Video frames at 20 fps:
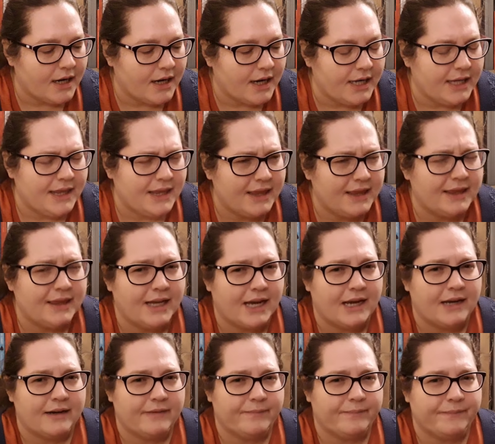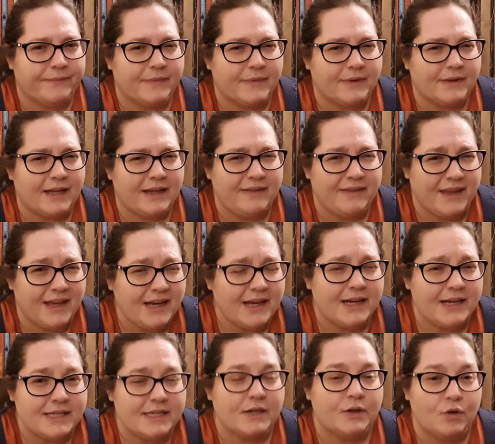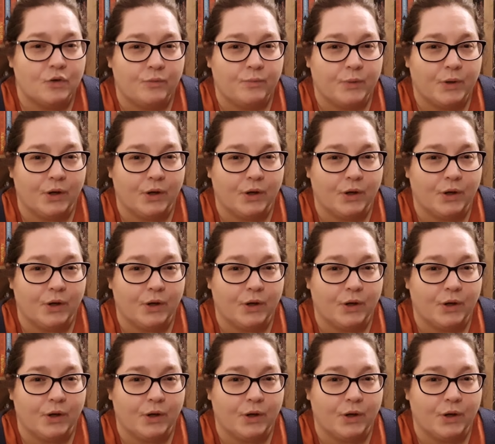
I, I think it is a good